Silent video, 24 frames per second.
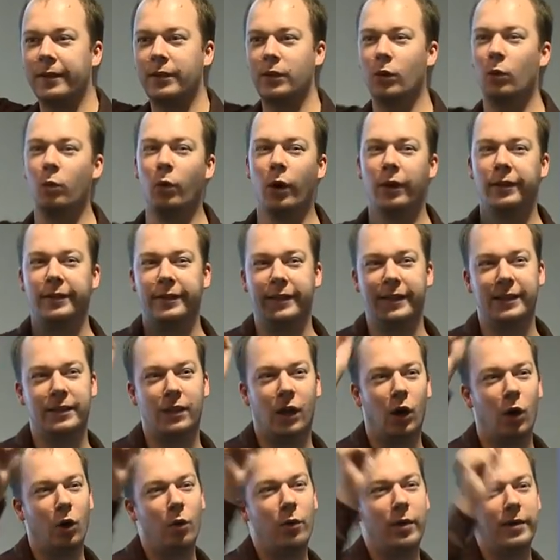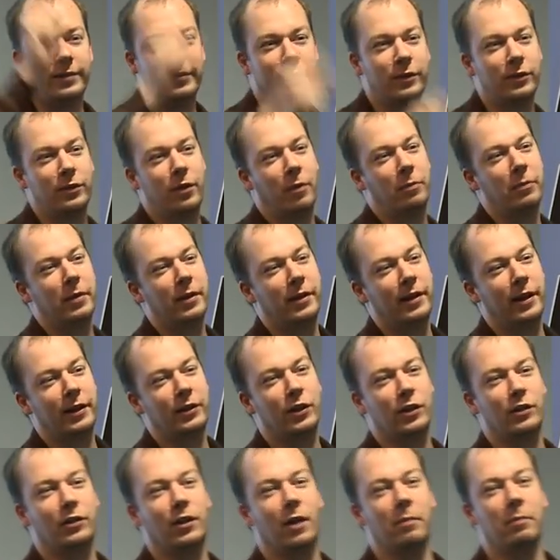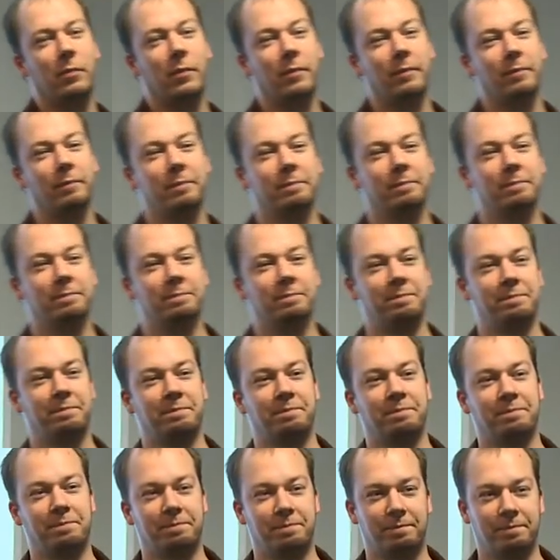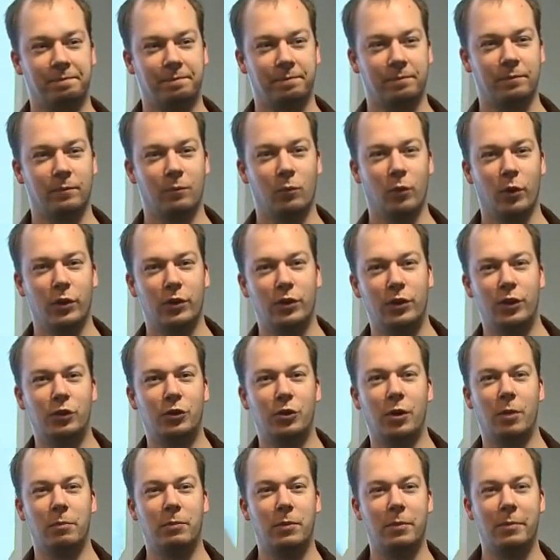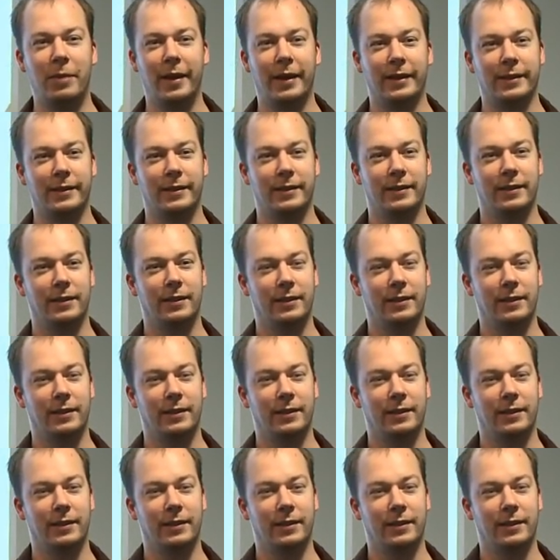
So what is always the top thing that shows up? What's the top debate?